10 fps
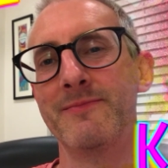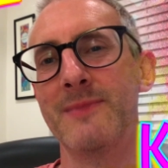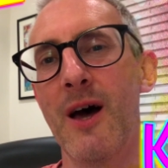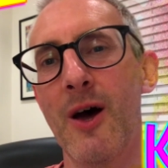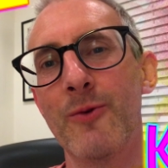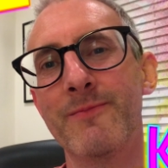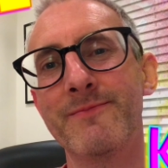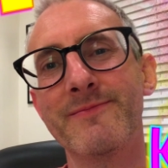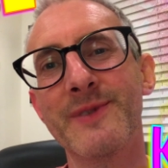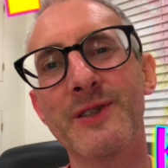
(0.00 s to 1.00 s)
No,
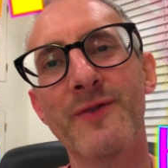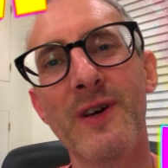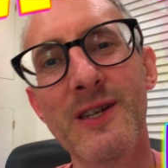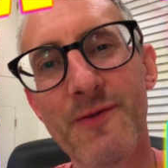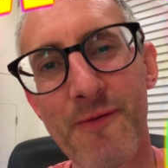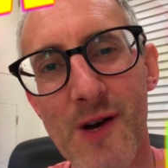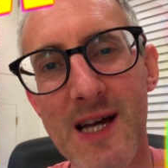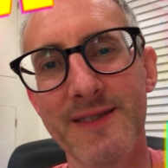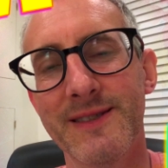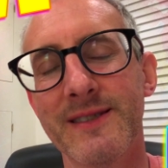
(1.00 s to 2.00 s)
it's for his
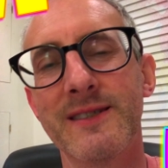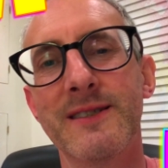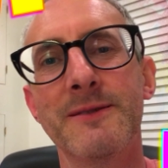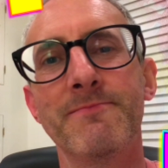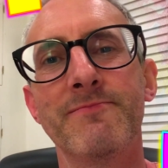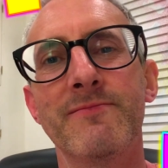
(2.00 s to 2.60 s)
friends.